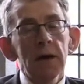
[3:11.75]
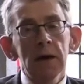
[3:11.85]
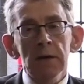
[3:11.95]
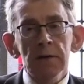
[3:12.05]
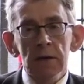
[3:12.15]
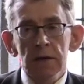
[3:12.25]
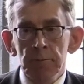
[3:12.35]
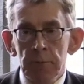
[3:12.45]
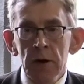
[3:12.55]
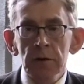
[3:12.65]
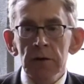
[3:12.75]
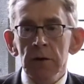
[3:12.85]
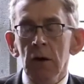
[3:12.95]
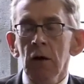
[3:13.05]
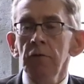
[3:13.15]
in that the
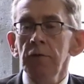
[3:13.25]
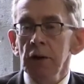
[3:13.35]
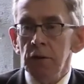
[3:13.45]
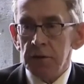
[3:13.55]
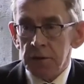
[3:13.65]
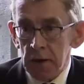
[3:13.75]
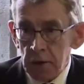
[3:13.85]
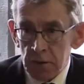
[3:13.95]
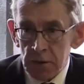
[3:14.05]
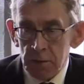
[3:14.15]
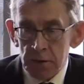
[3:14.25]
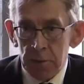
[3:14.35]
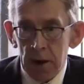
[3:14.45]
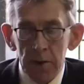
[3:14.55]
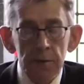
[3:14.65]
body of legislation that was
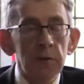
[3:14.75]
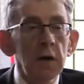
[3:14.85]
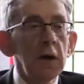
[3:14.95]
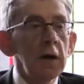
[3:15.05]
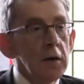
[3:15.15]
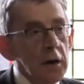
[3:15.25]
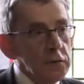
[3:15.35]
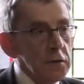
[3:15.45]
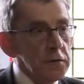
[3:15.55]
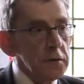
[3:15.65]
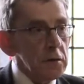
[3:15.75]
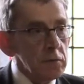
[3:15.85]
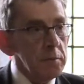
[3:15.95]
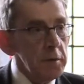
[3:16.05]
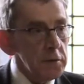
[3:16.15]
passed, not just in the
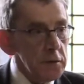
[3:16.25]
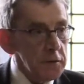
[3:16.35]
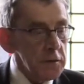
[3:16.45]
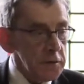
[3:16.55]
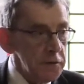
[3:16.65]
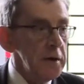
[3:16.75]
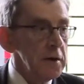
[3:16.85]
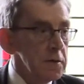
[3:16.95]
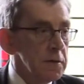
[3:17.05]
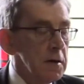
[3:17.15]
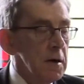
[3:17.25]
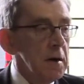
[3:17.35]
criminal justice field,